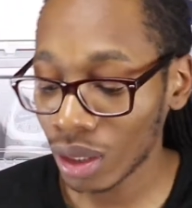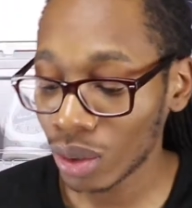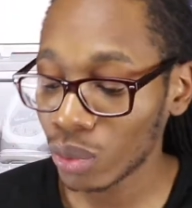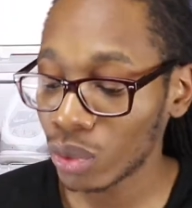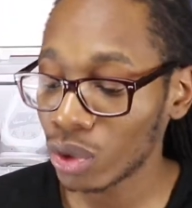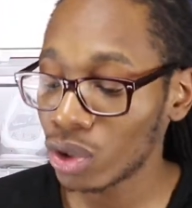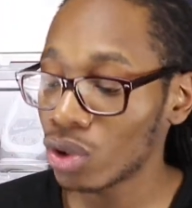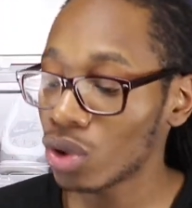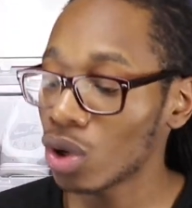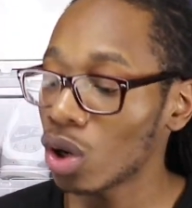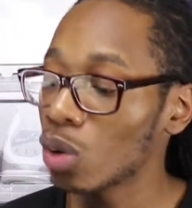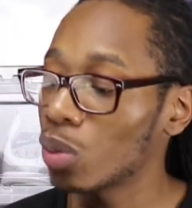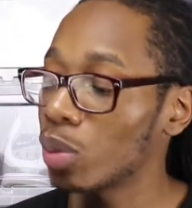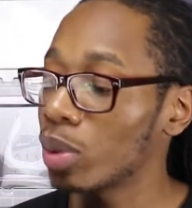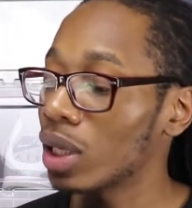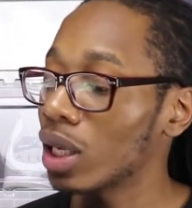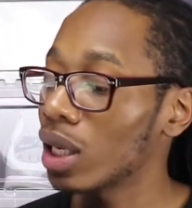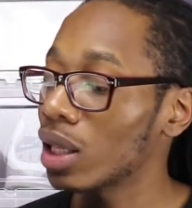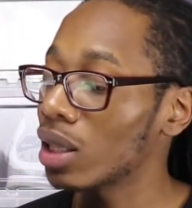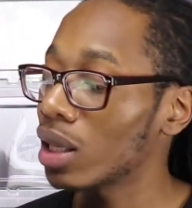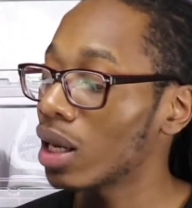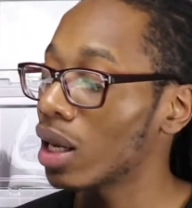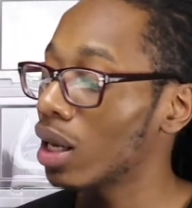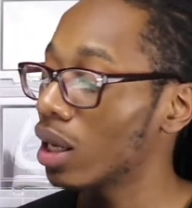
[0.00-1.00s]
When you open
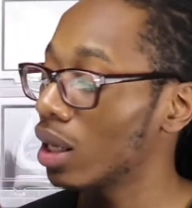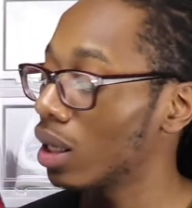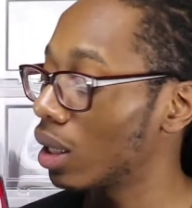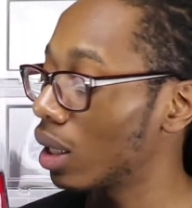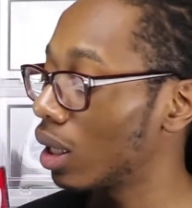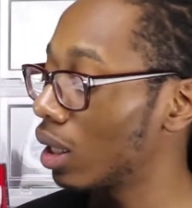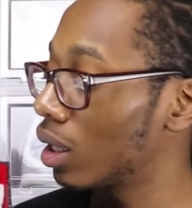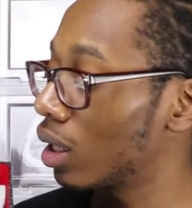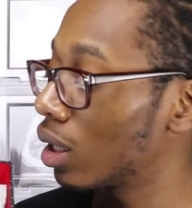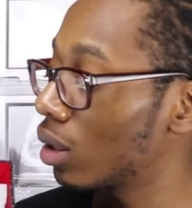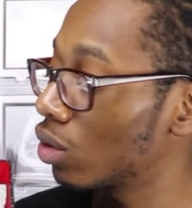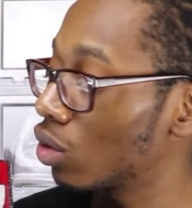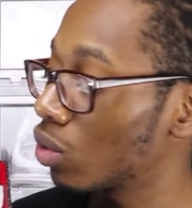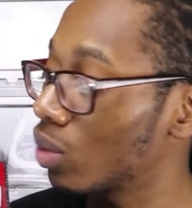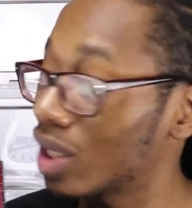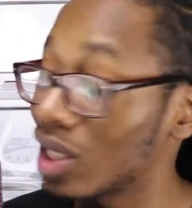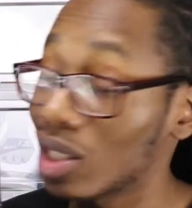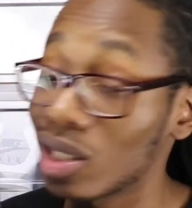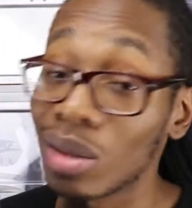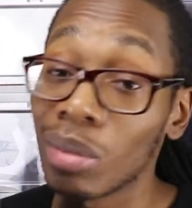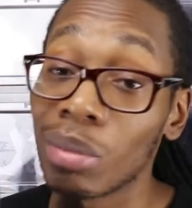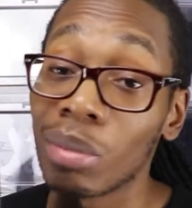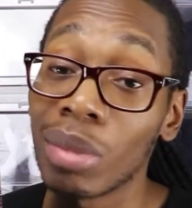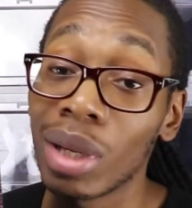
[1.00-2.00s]
that thing, it comes with
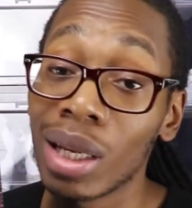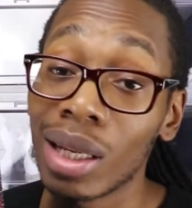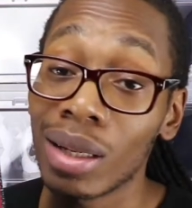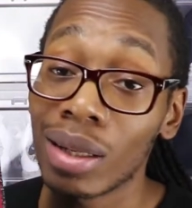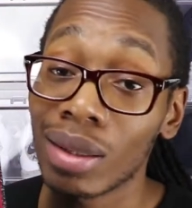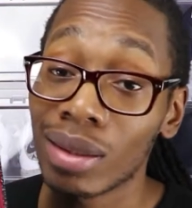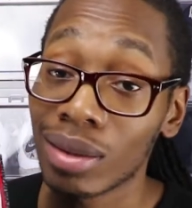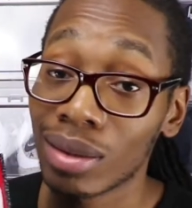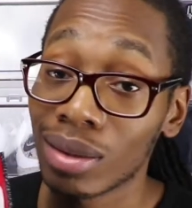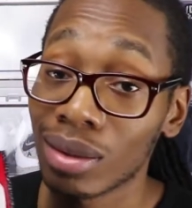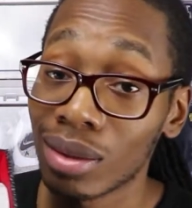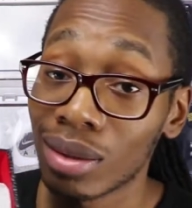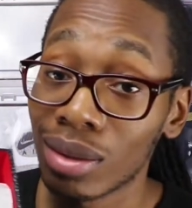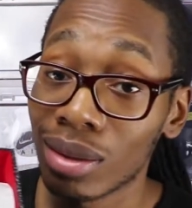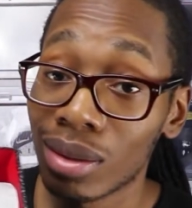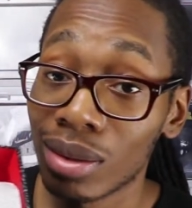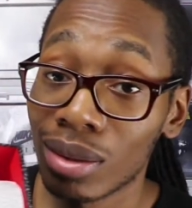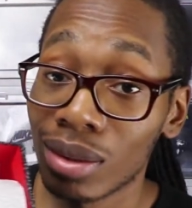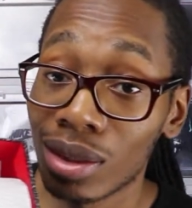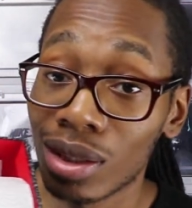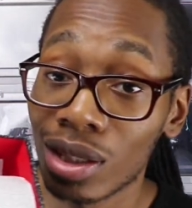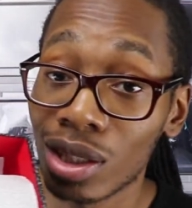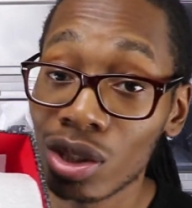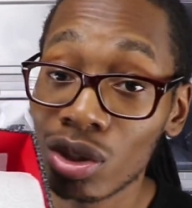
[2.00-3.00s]
cement
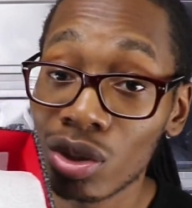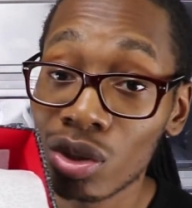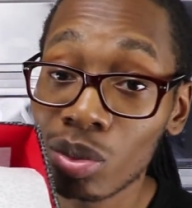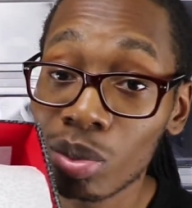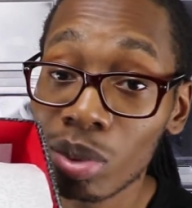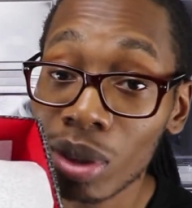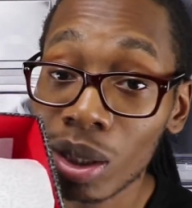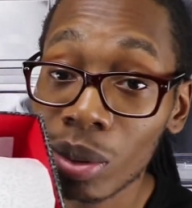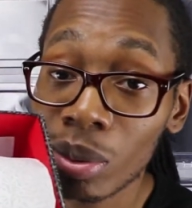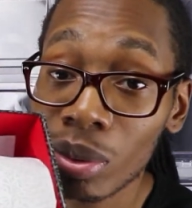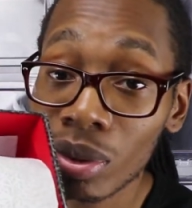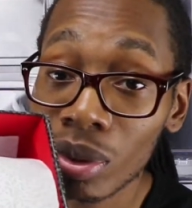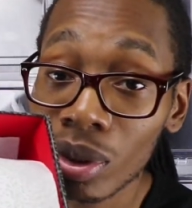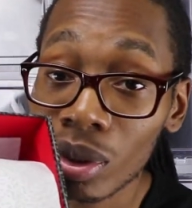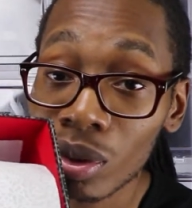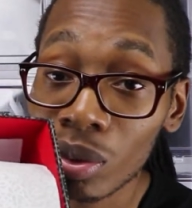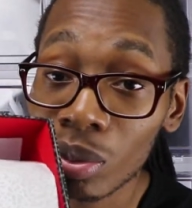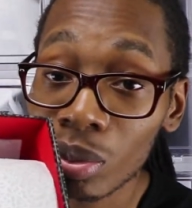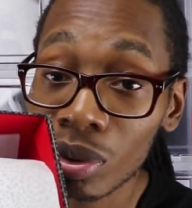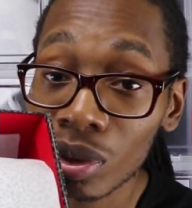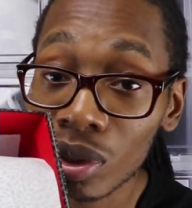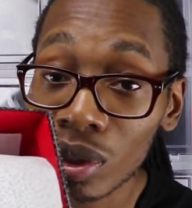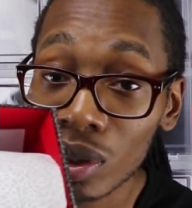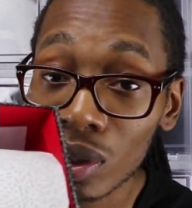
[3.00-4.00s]
tissue paper. I
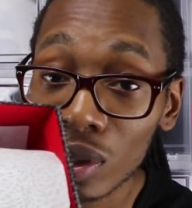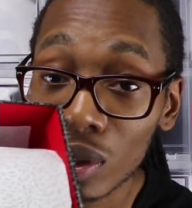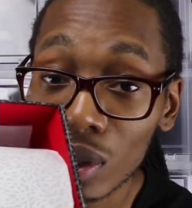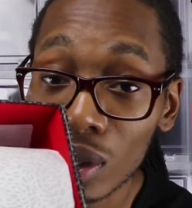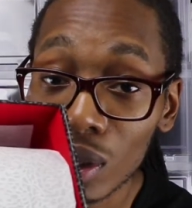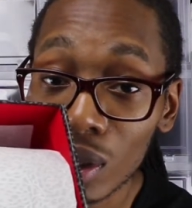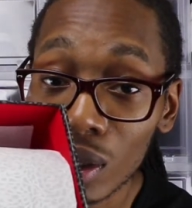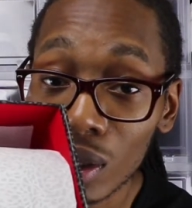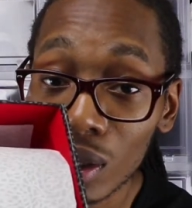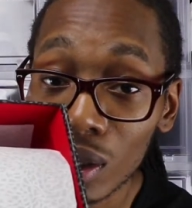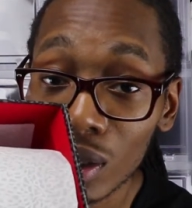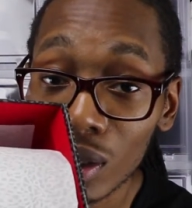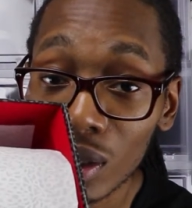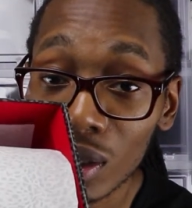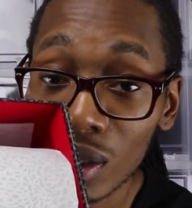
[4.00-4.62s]
hope you can see that.